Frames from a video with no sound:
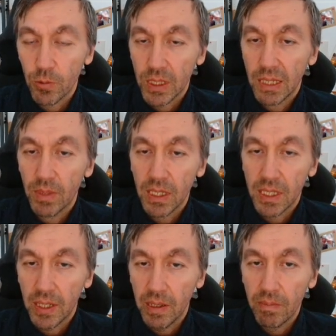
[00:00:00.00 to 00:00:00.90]
It was limited
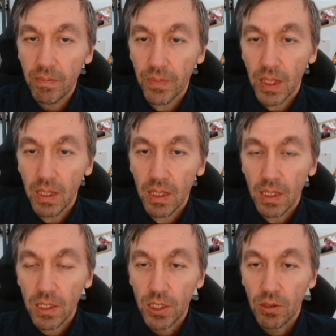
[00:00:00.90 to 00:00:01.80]
time,
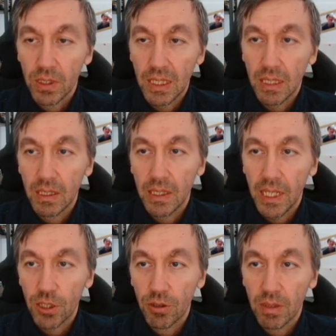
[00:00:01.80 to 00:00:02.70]
so Ding
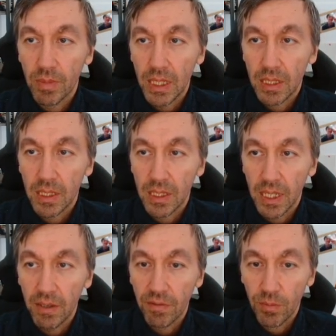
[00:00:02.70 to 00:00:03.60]
naturally makes a
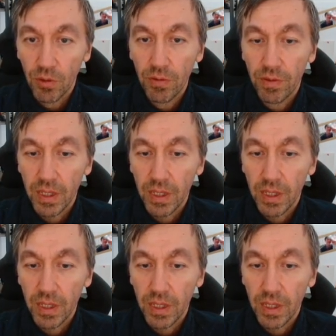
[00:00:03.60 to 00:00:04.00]
safe move.